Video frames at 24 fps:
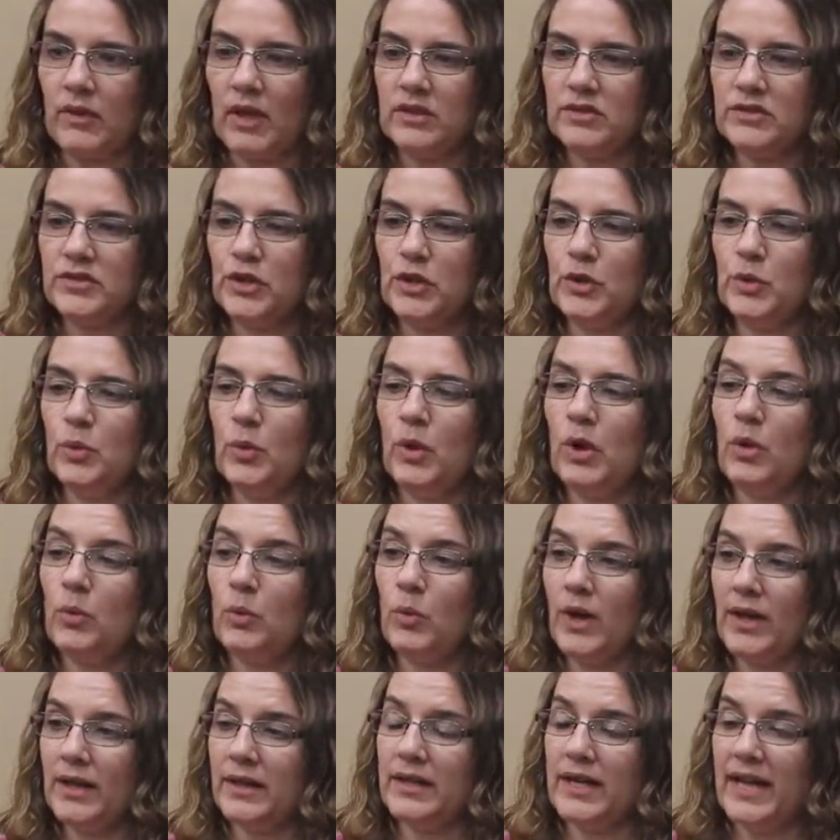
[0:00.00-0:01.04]
So
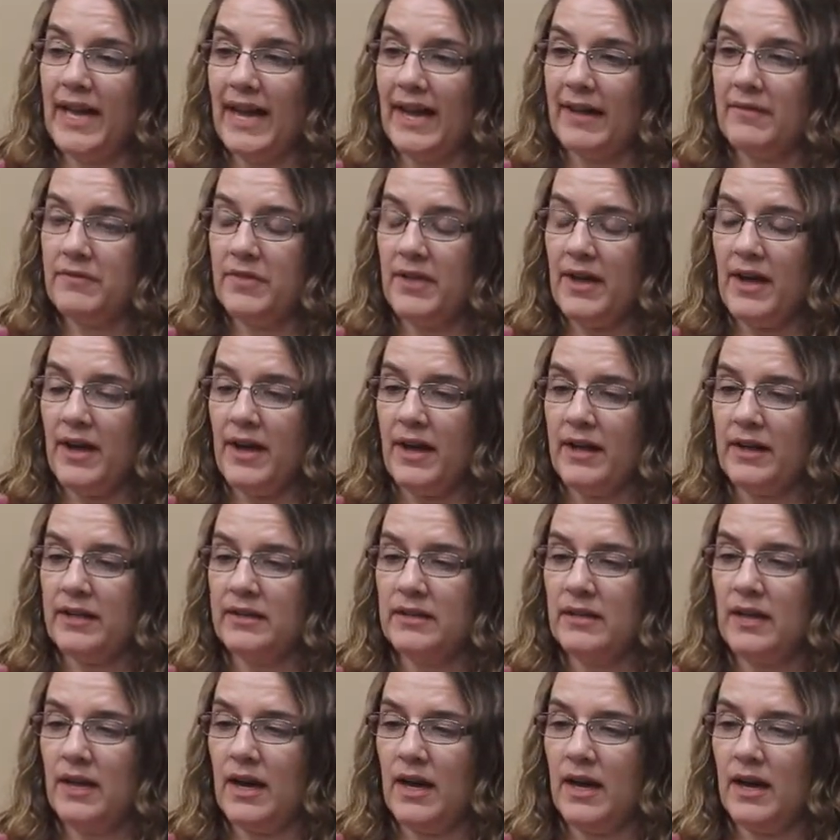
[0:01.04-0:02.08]
while I have that,
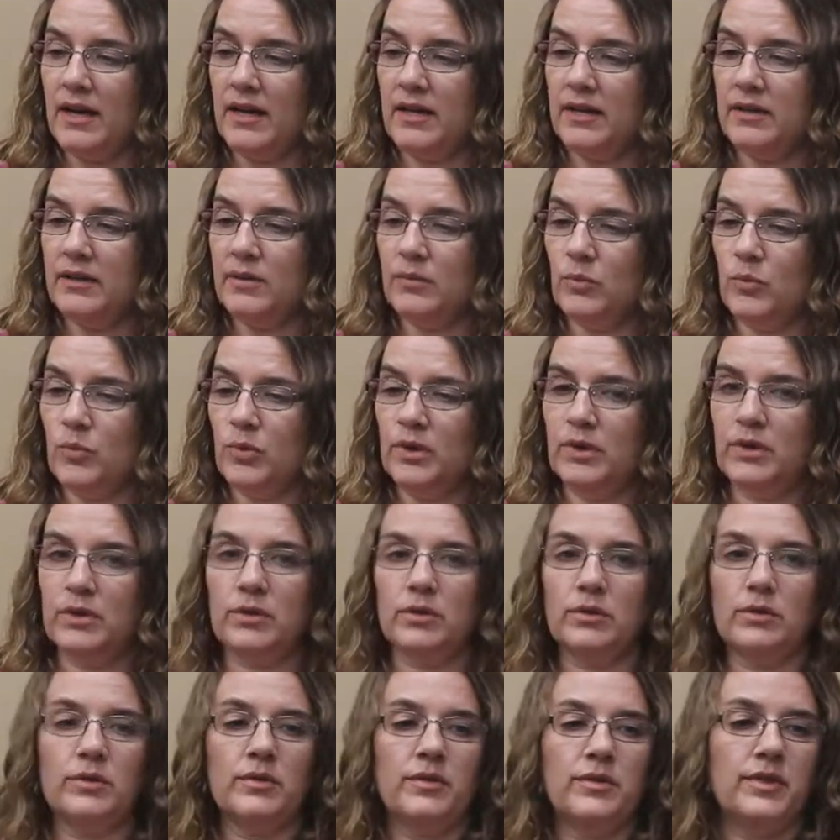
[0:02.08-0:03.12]
I
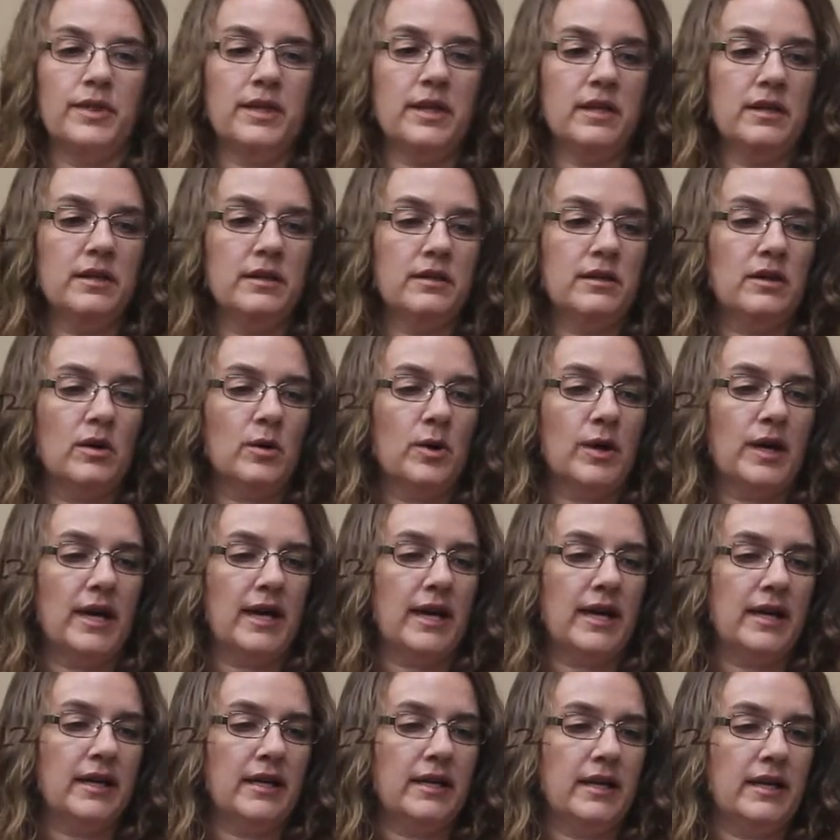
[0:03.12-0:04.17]
will then go
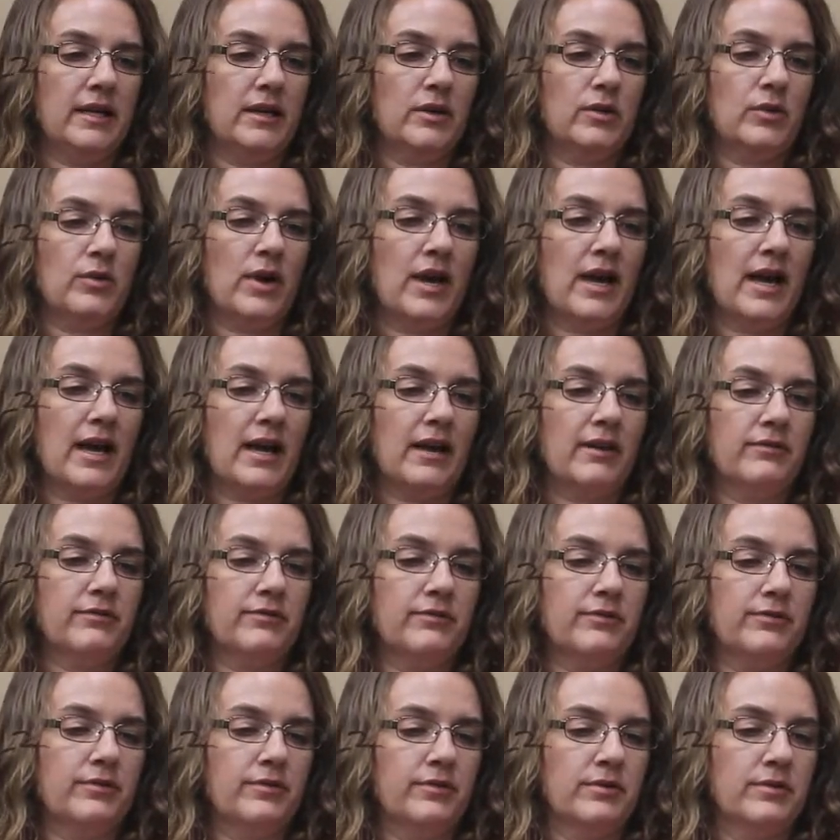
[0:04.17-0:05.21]
ahead and
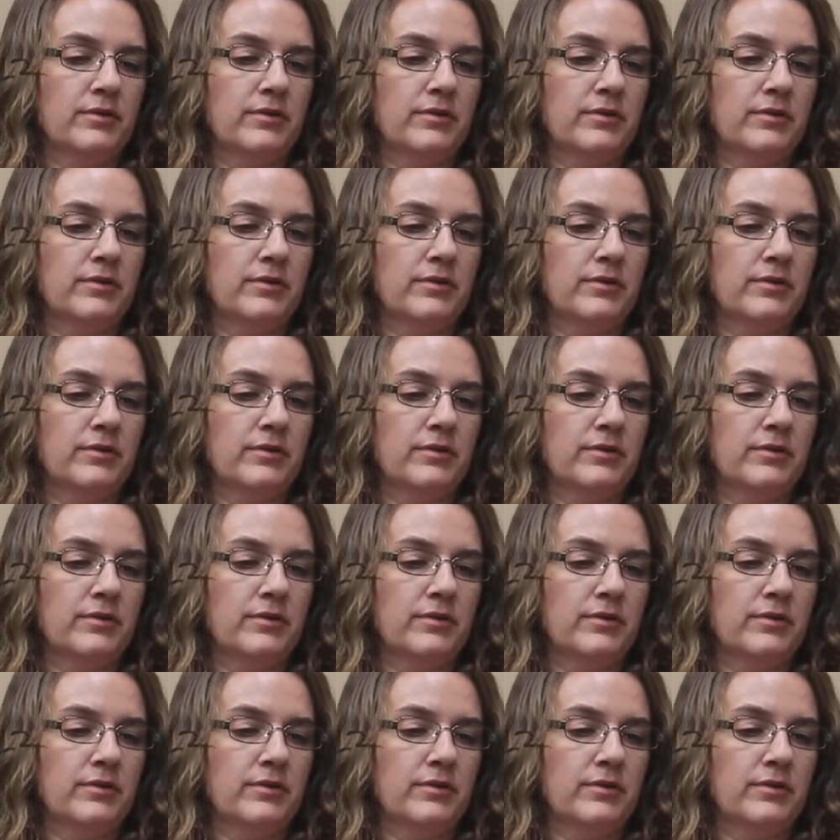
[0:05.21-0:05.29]
graph